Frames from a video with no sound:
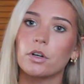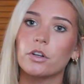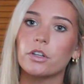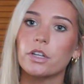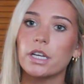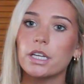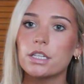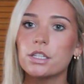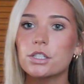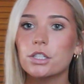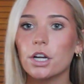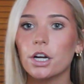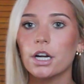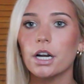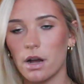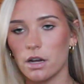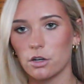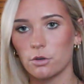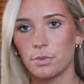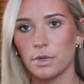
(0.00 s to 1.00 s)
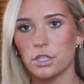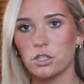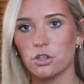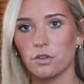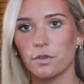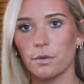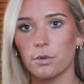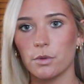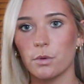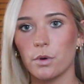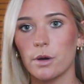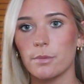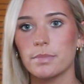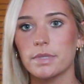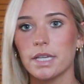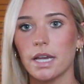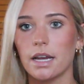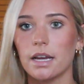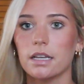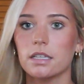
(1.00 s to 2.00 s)
I'll insert model picture from the
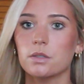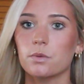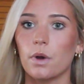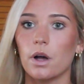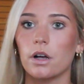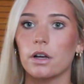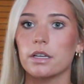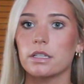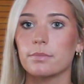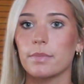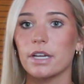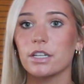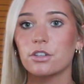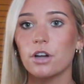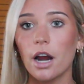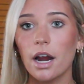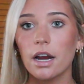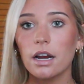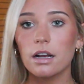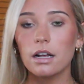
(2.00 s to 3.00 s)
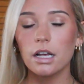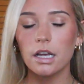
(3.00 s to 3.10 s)
website as well as my try on